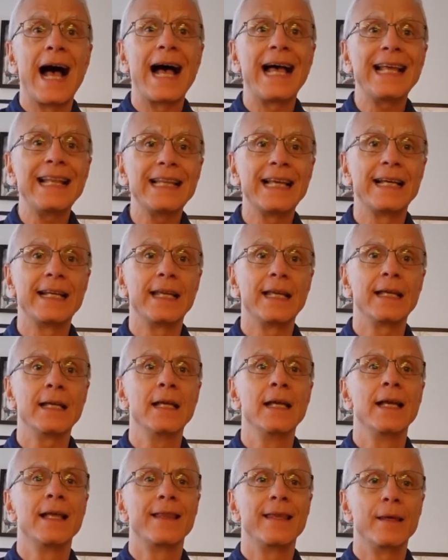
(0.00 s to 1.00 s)

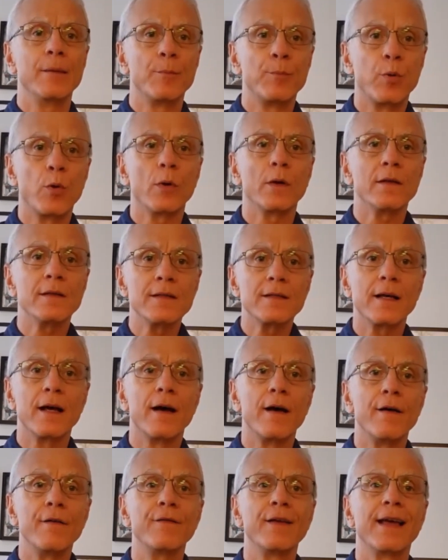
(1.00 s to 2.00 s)
highlighting the importance
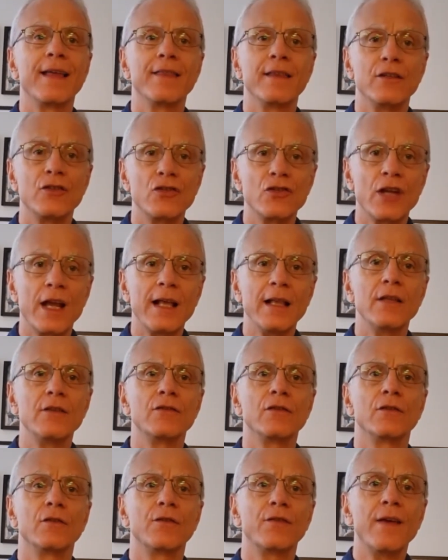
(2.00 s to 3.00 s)
of and the
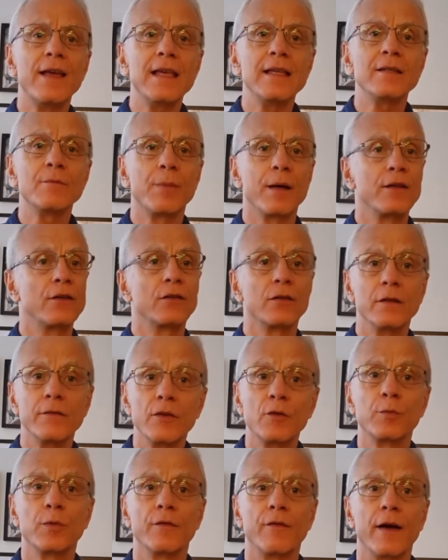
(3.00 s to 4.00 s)
challenges faced by
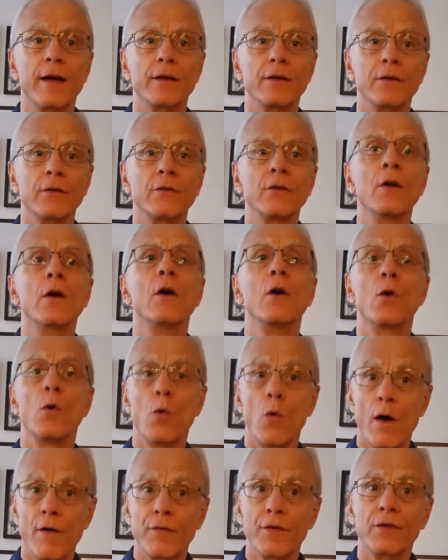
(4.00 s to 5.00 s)
service providers
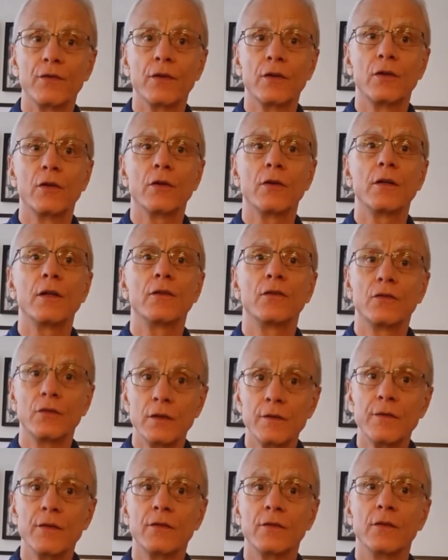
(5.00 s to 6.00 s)
who offer security
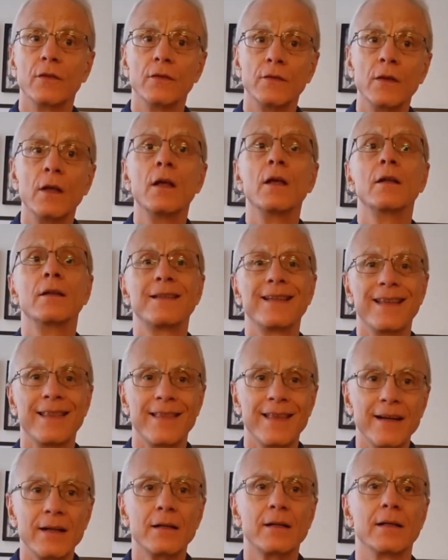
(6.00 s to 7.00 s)
services to
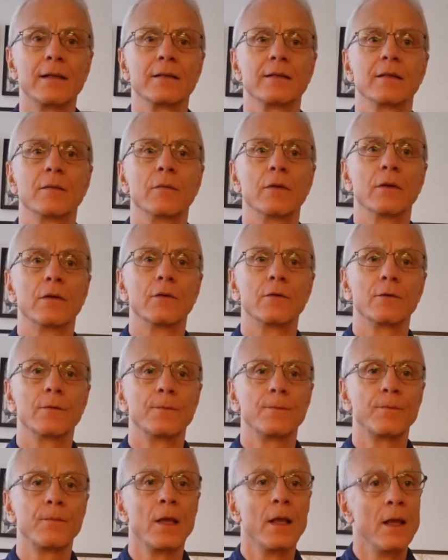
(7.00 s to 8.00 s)
their customers.
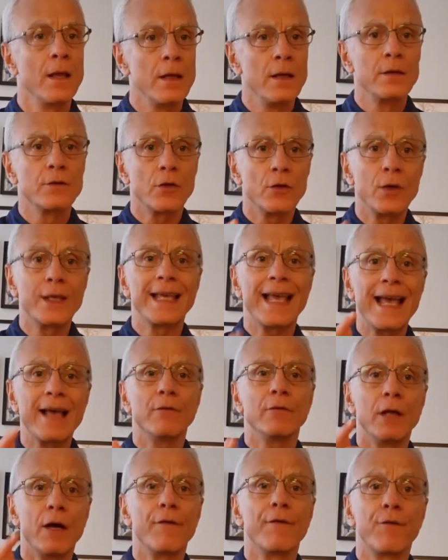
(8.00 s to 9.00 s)
So you
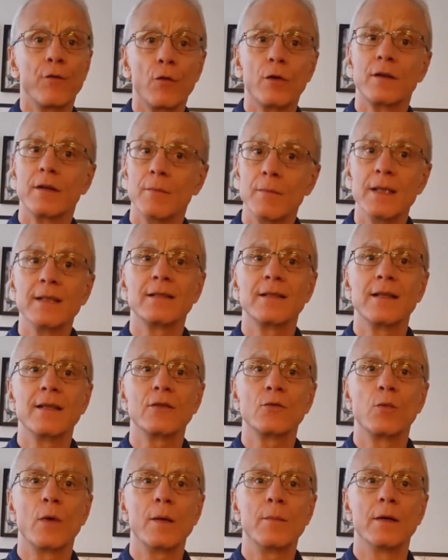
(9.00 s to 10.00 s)
can't afford to miss
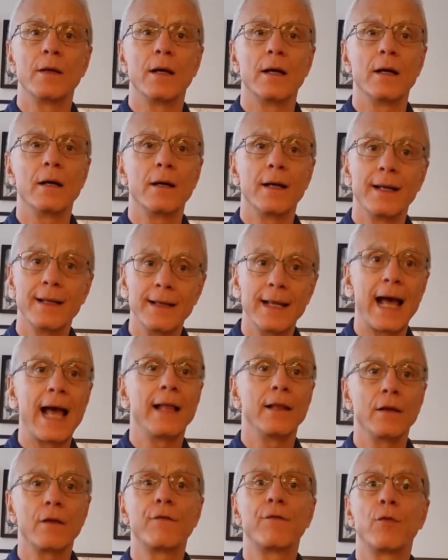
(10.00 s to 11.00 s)
this webinar, and I
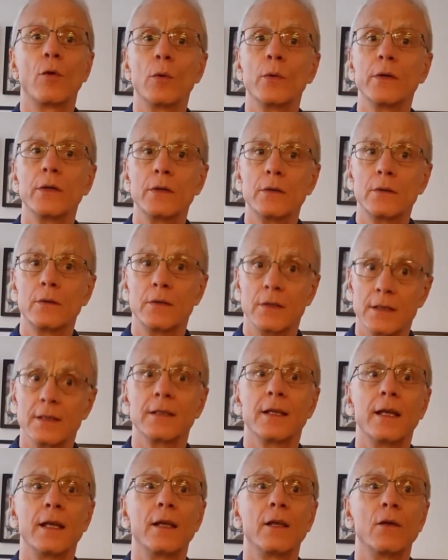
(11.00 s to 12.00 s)
look forward to
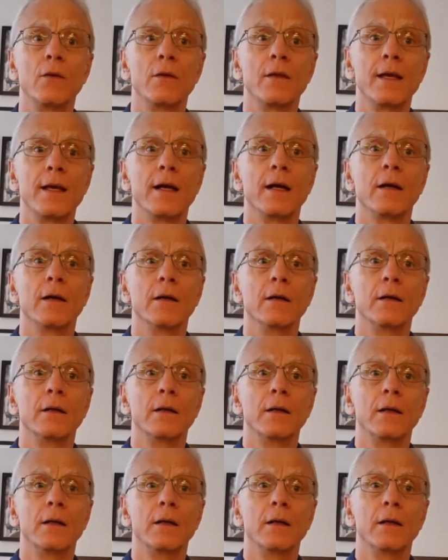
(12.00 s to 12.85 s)
seeing you there.